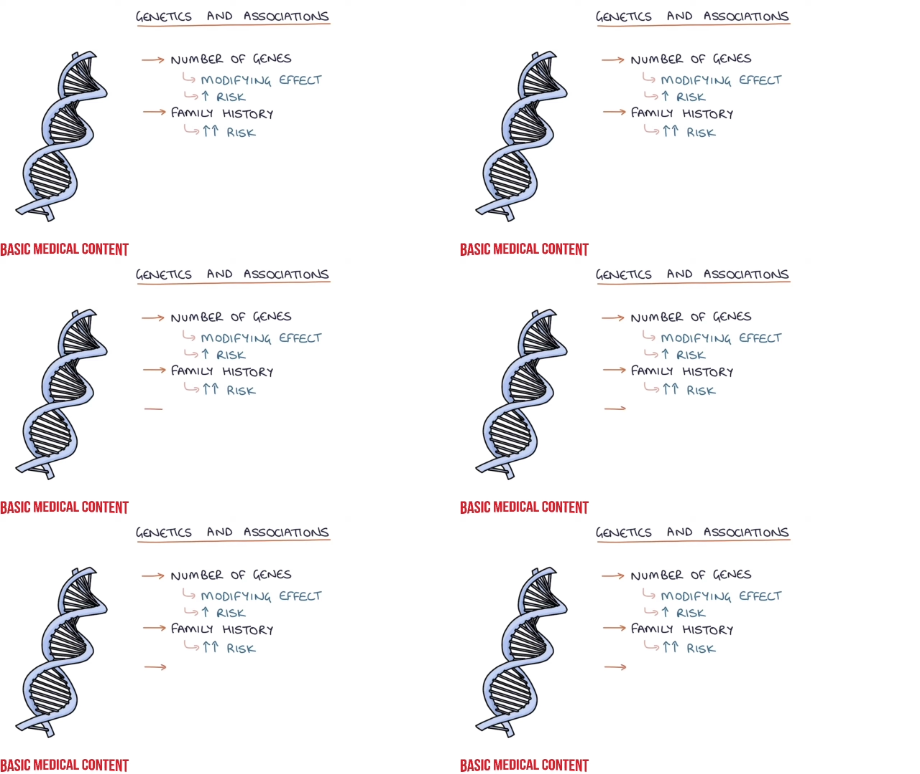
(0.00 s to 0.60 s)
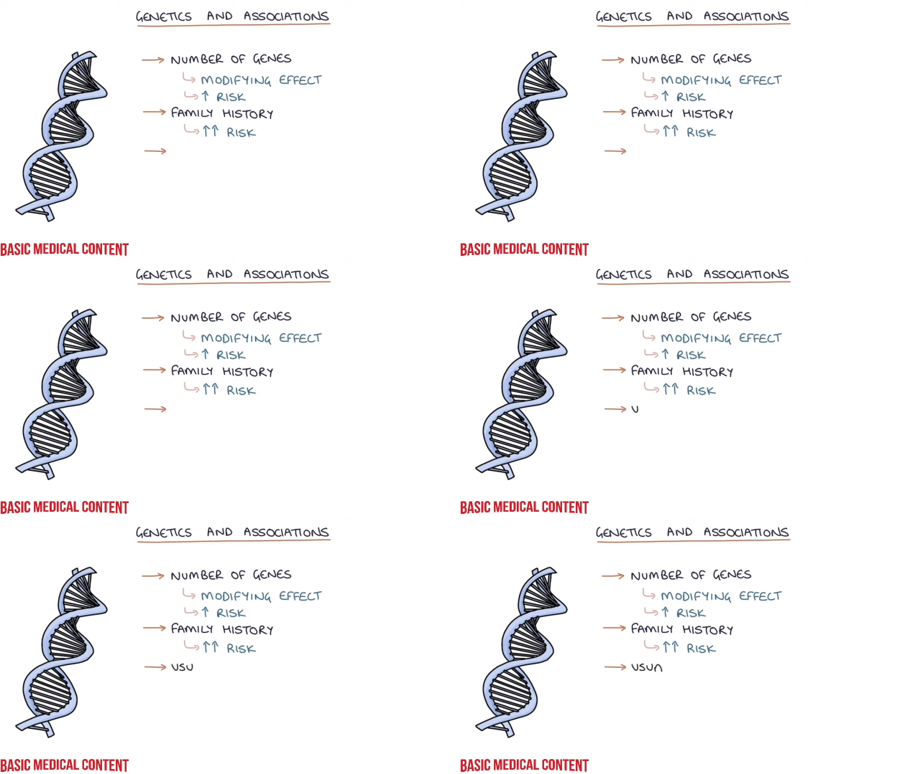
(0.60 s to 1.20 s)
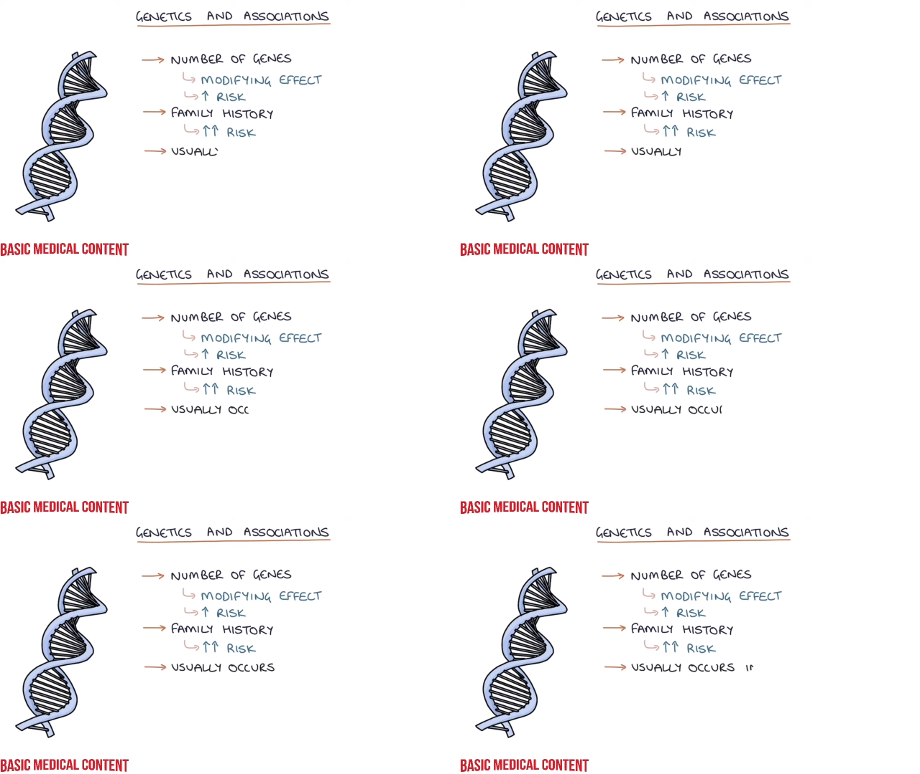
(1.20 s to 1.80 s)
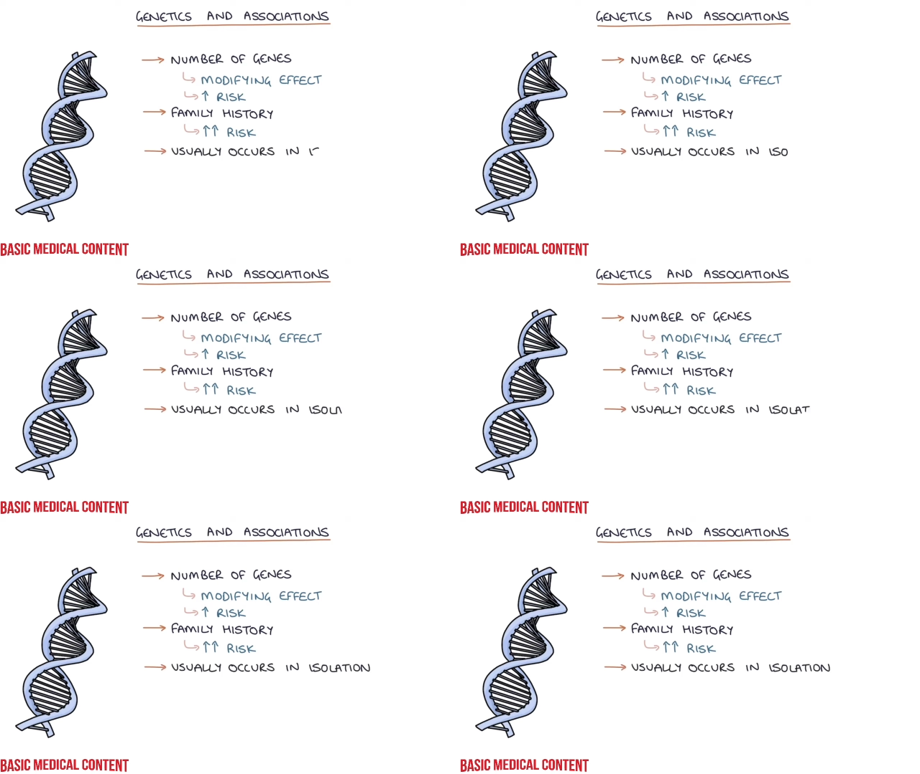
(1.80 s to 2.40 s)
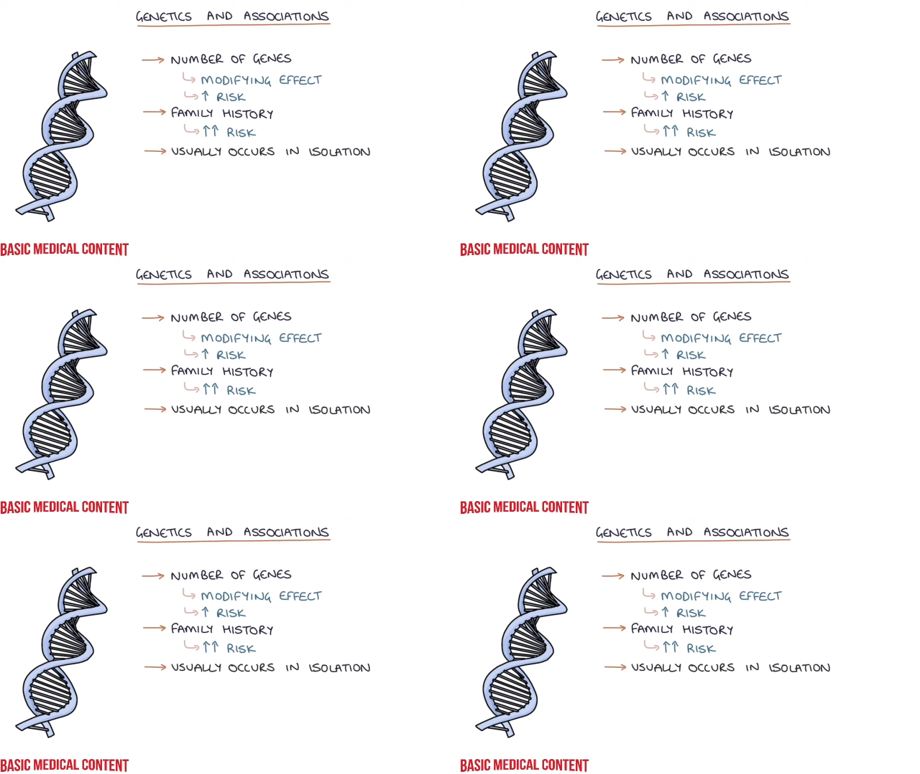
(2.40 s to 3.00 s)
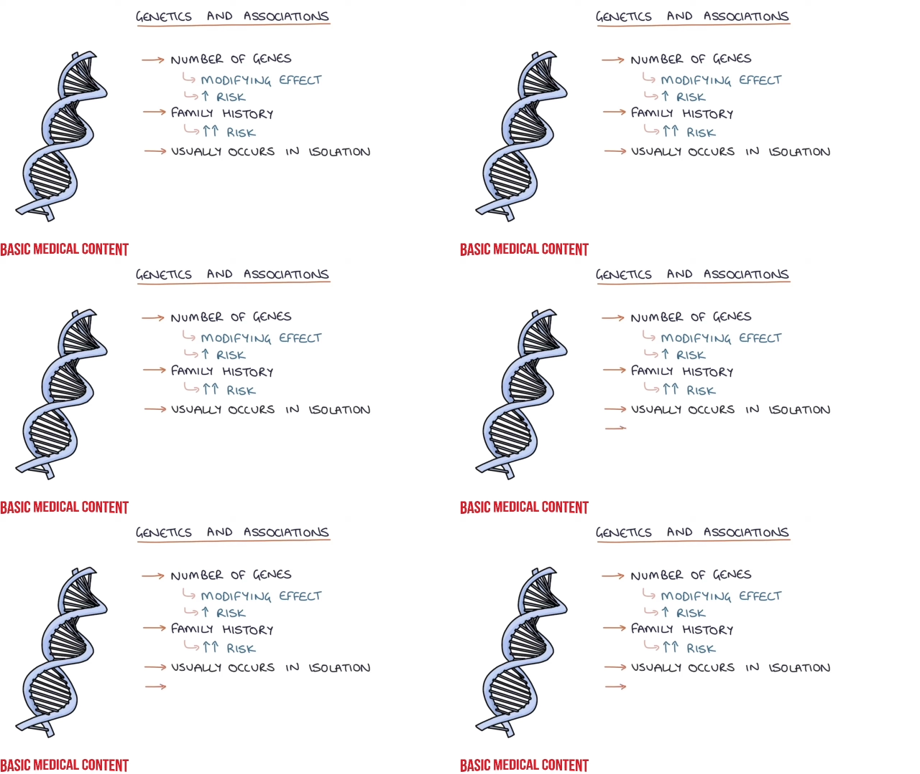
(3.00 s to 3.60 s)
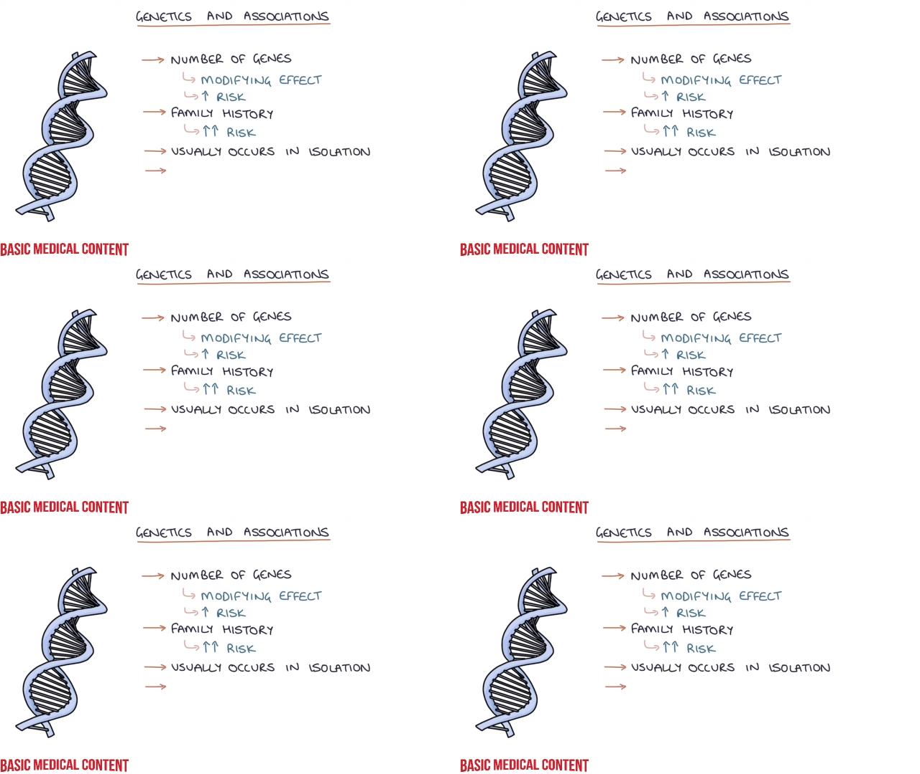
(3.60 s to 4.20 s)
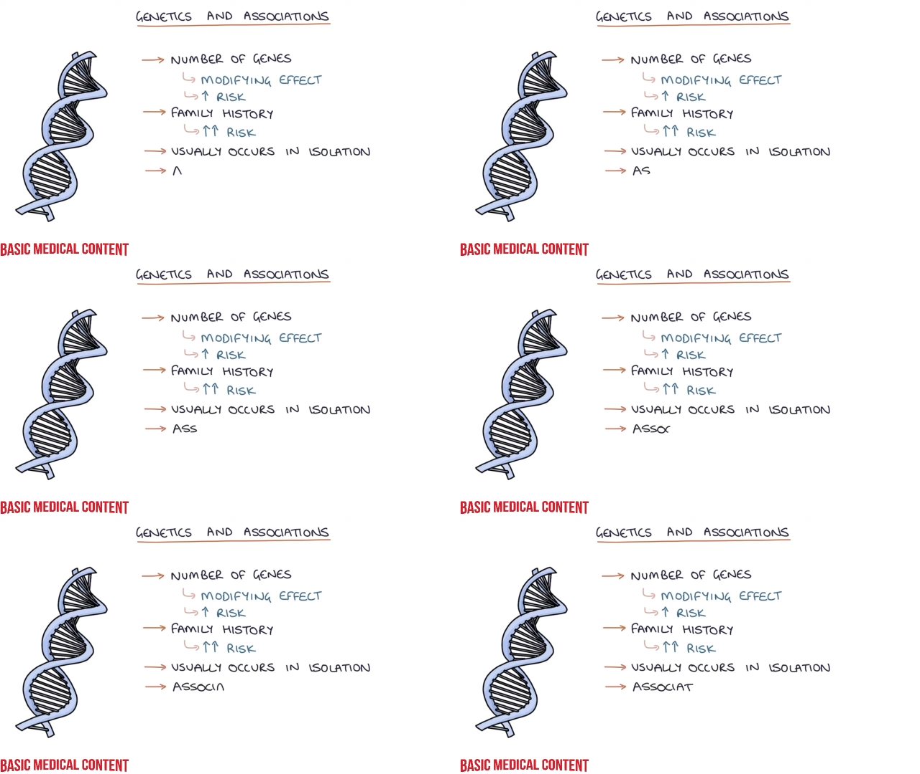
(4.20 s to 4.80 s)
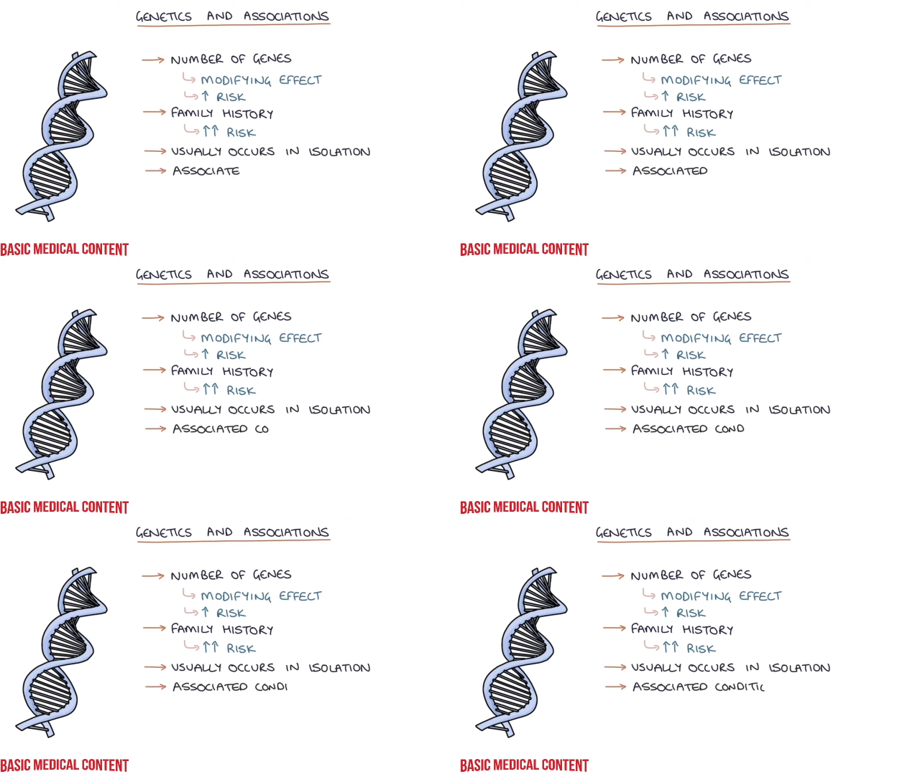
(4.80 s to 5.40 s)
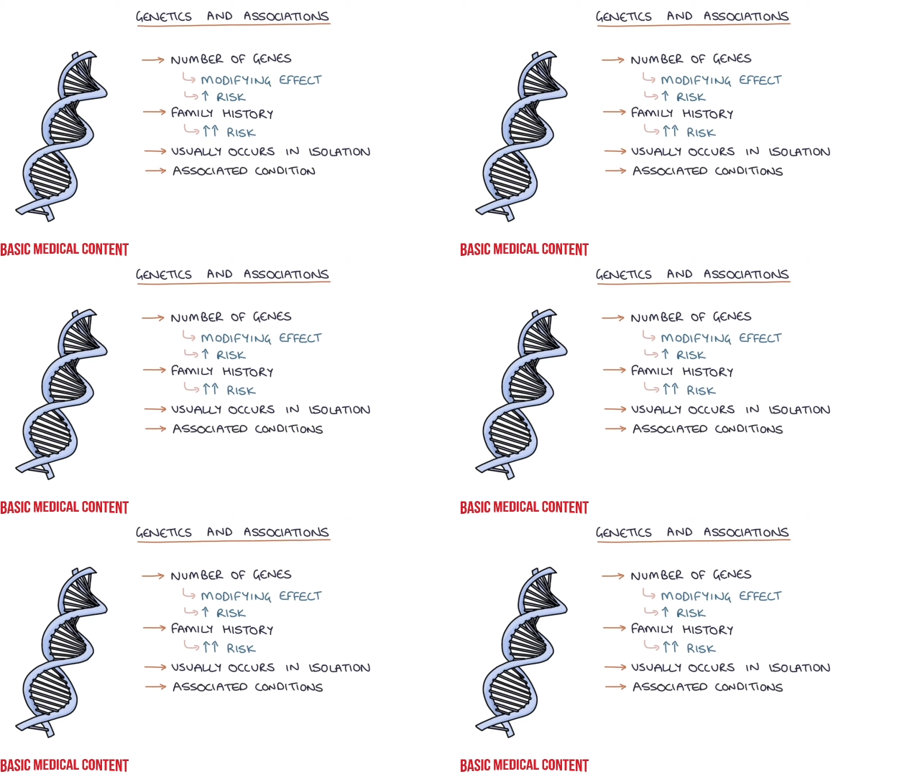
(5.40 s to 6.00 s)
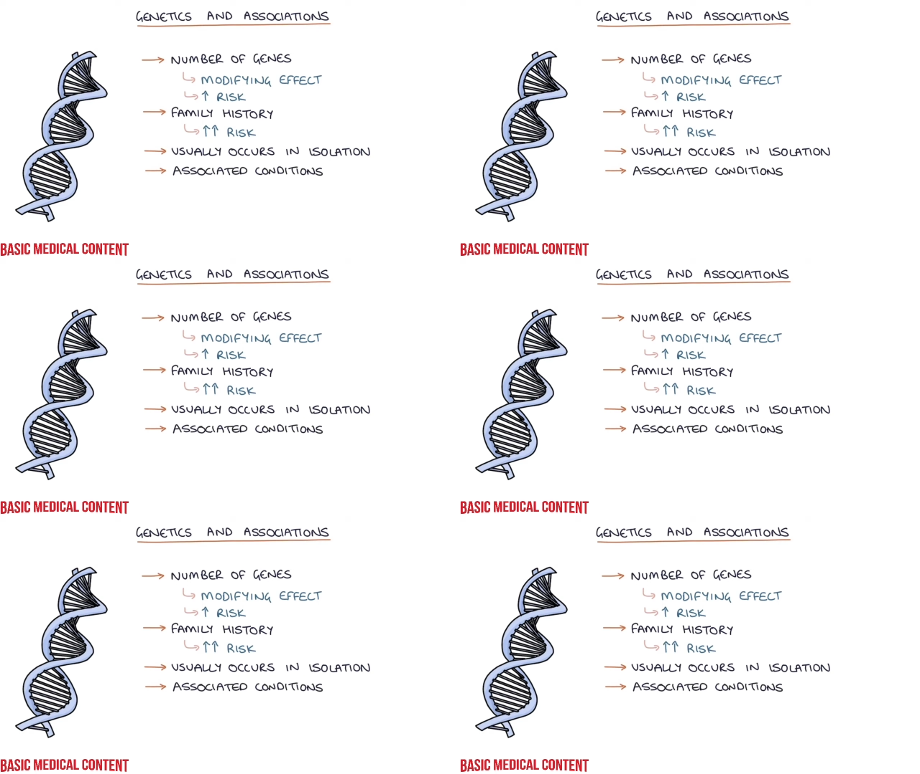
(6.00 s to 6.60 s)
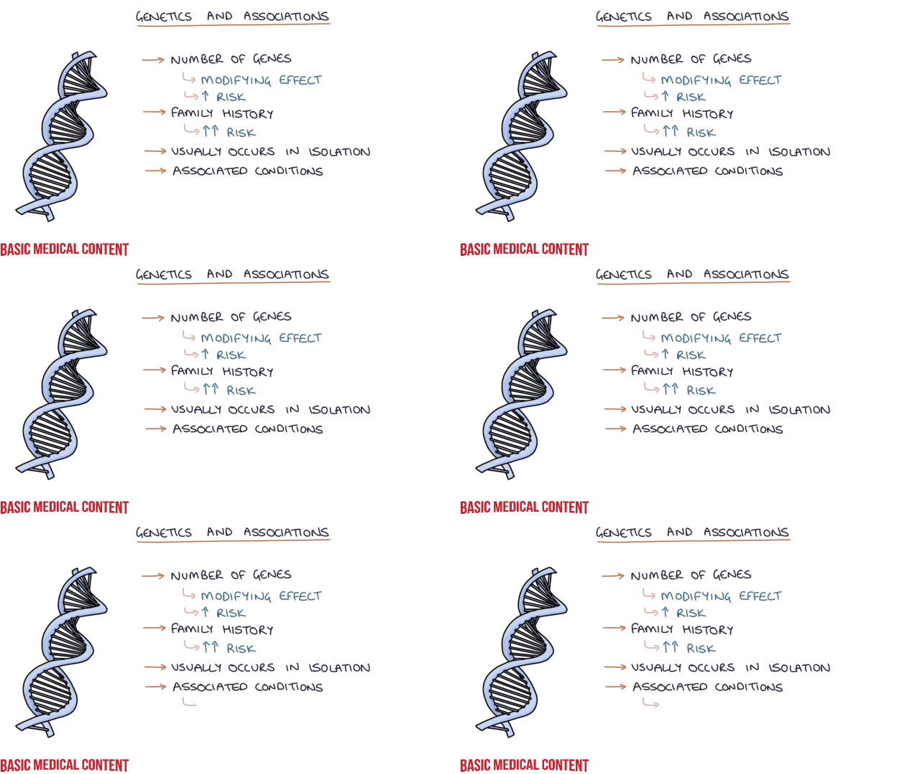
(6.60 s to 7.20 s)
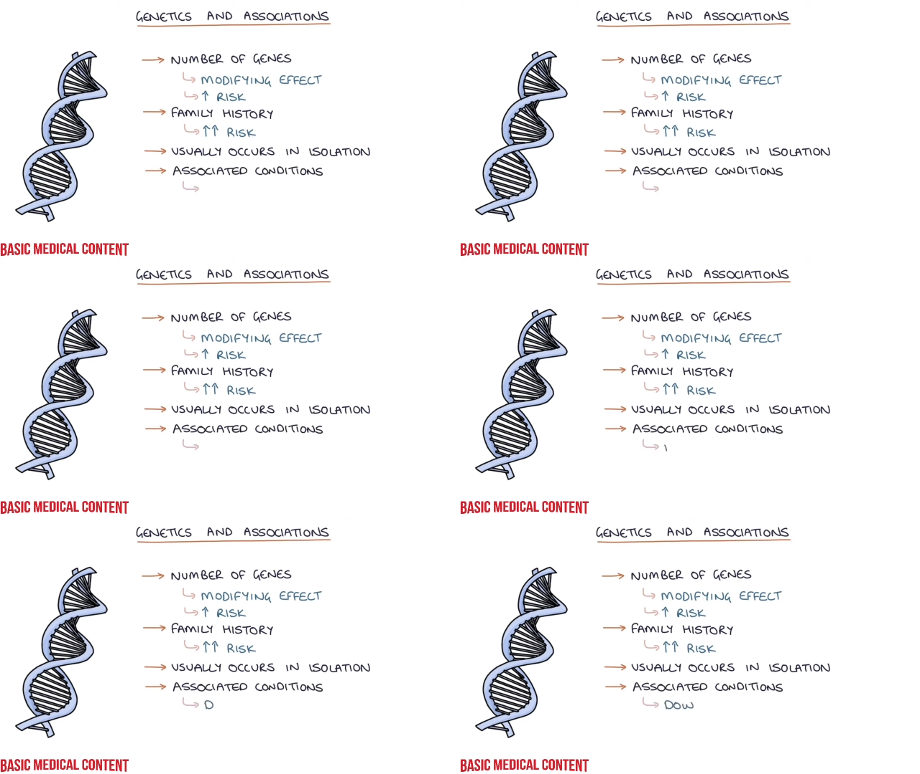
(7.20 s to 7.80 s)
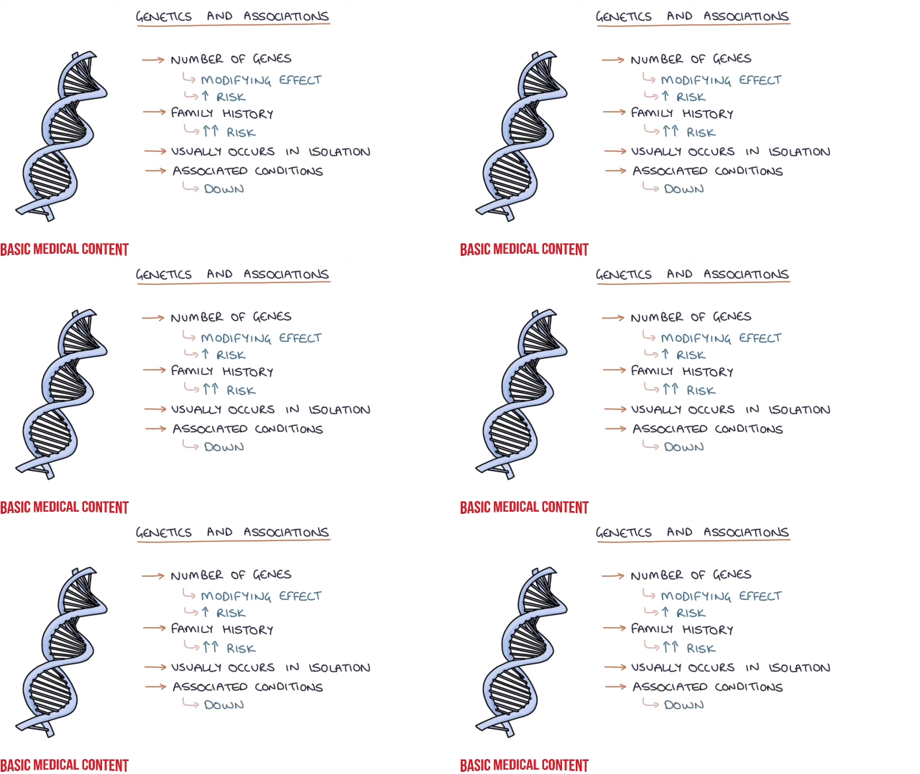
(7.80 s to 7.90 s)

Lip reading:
[unreadable: no face in view]